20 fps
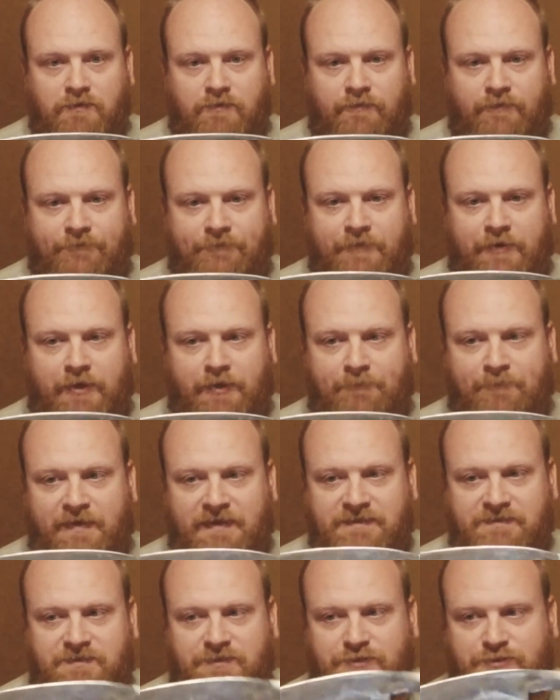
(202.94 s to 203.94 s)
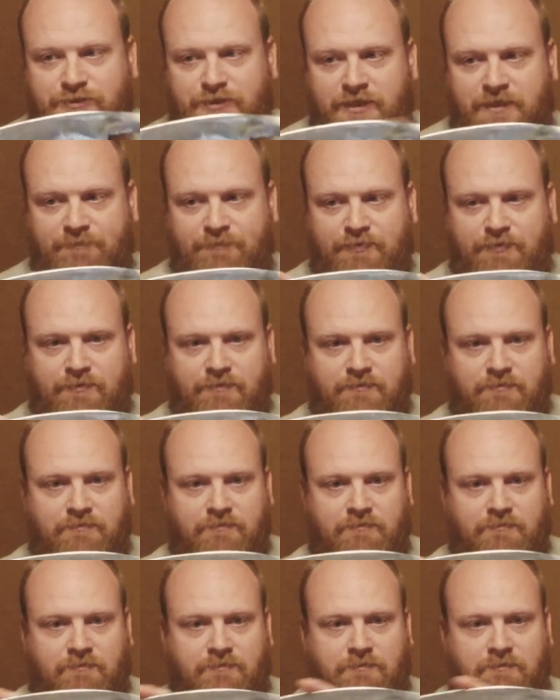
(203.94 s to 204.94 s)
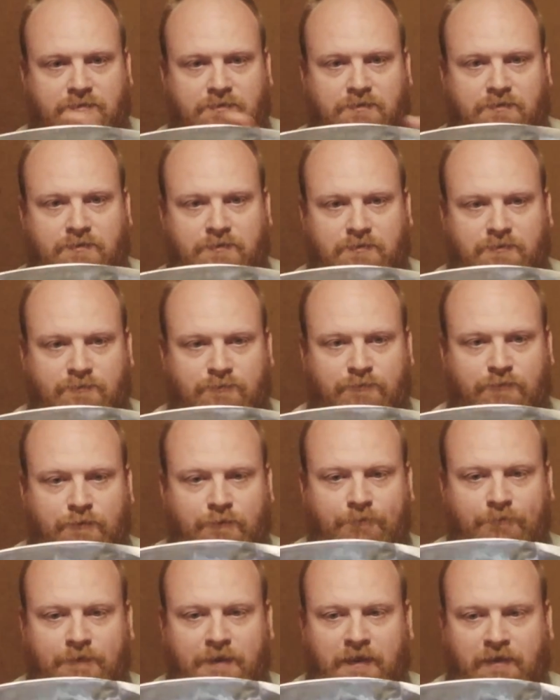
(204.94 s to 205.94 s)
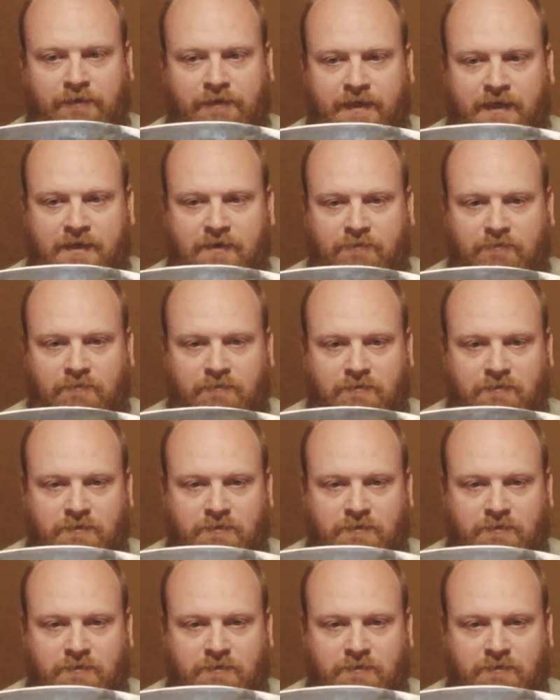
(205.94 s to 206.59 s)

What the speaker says: We've got our basic shape profiled out.